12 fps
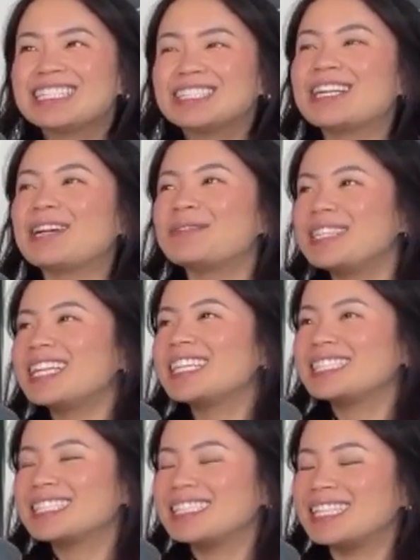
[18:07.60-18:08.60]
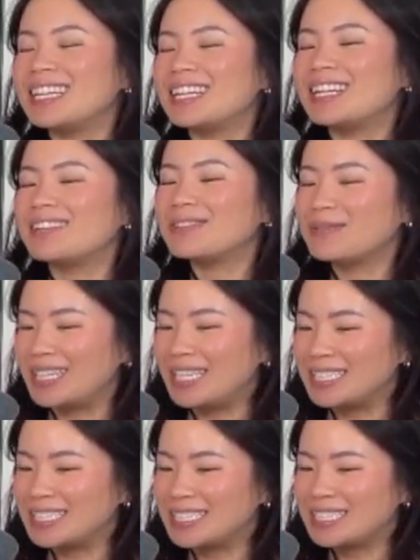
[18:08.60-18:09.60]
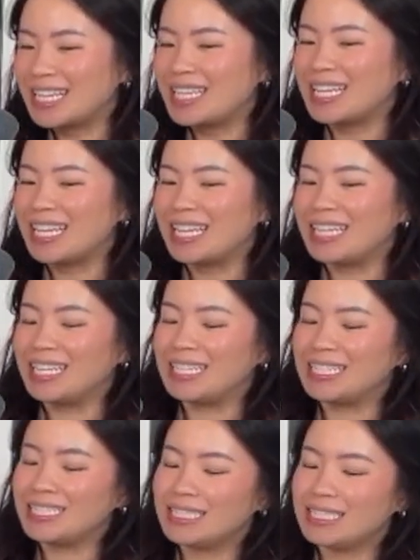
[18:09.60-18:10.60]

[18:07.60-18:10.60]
So yeah, weekends for weddings, and then